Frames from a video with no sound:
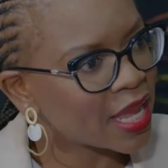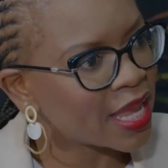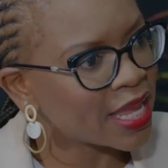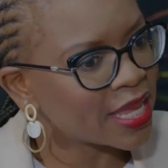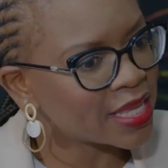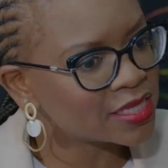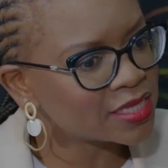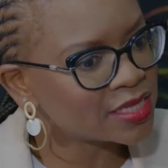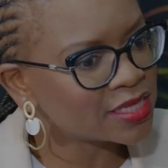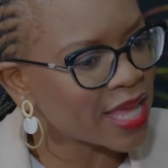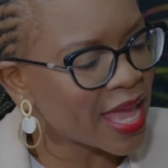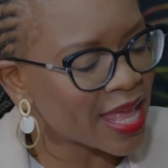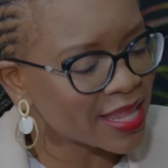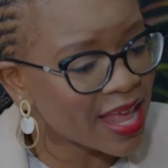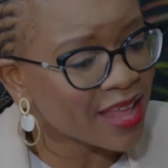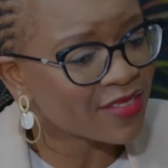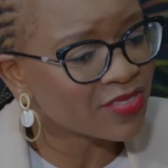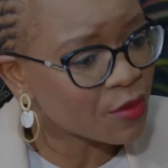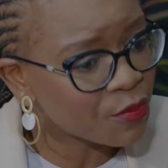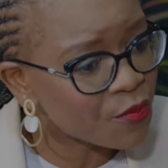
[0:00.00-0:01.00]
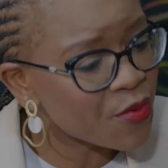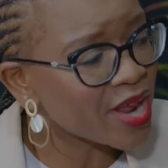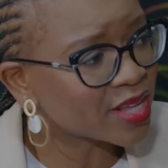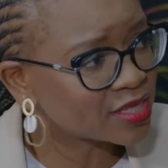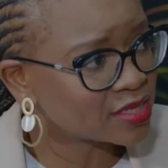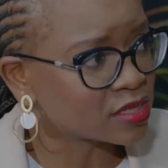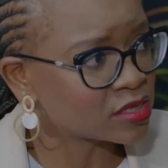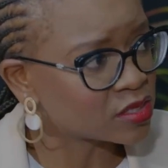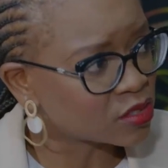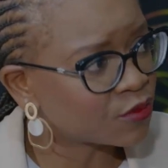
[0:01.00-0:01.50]
is, and the
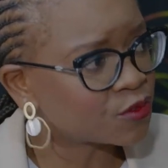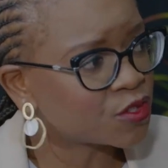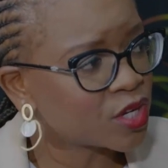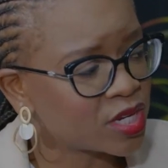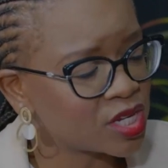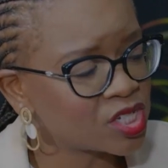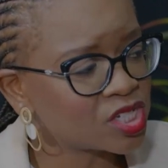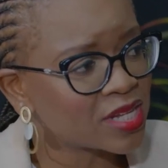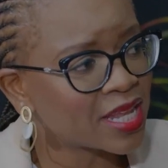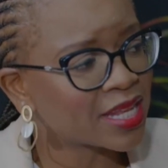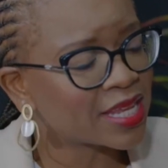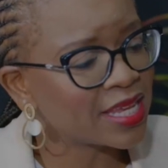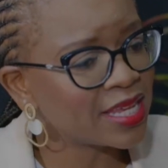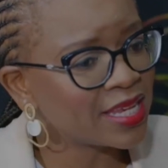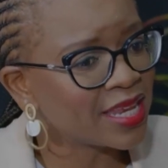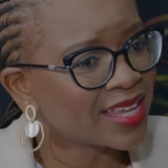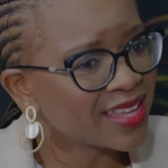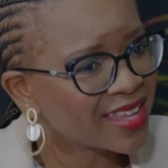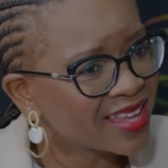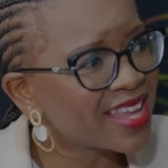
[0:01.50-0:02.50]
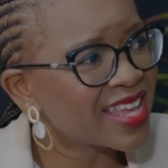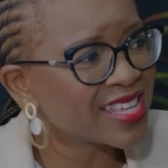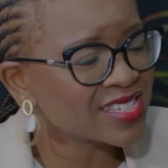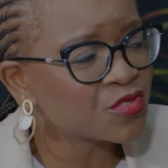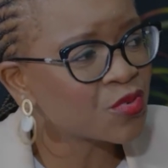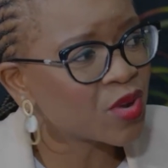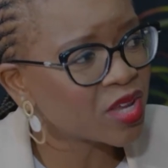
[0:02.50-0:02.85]
practice of traditional healing is